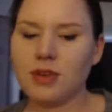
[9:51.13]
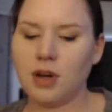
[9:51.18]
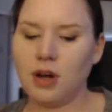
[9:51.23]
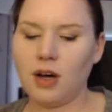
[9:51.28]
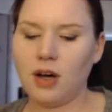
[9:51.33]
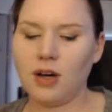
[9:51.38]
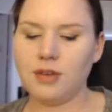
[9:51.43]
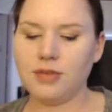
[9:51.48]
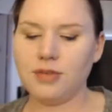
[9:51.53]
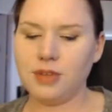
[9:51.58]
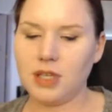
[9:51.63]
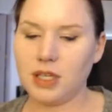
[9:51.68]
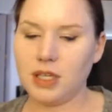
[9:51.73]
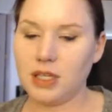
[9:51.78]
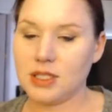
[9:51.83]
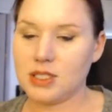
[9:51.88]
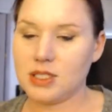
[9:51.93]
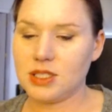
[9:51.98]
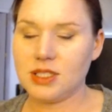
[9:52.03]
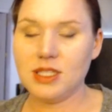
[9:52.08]
coffee.
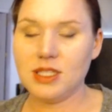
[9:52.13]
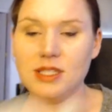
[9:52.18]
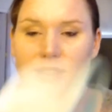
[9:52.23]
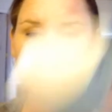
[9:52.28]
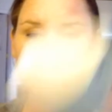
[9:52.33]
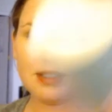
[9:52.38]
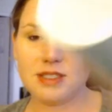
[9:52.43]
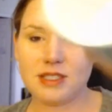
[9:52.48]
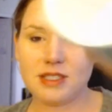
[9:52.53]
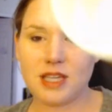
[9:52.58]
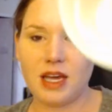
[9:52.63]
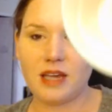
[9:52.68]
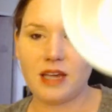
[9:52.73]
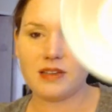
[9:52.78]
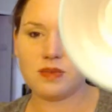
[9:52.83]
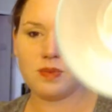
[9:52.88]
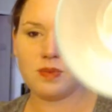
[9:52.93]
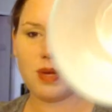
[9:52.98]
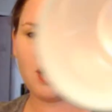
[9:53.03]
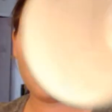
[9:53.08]
It's a decent
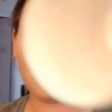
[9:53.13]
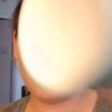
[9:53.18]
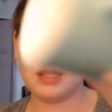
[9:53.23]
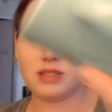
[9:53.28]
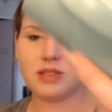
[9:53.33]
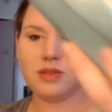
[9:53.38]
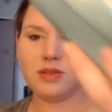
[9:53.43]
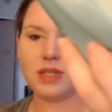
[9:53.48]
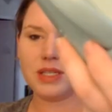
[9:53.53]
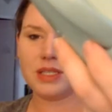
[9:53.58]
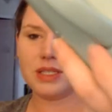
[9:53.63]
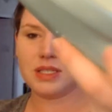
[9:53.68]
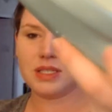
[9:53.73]
sized mug, as you can